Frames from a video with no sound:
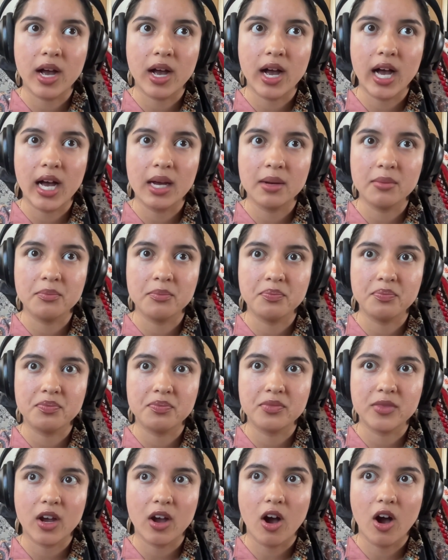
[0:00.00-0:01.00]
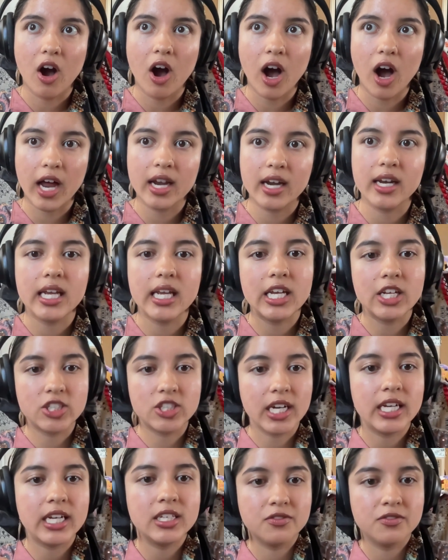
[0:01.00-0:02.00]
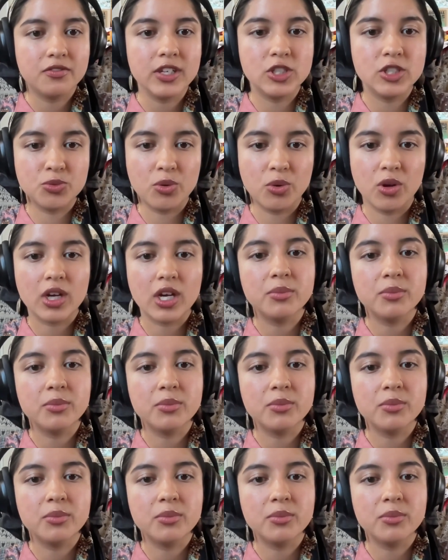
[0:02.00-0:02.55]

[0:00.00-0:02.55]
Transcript: on each individual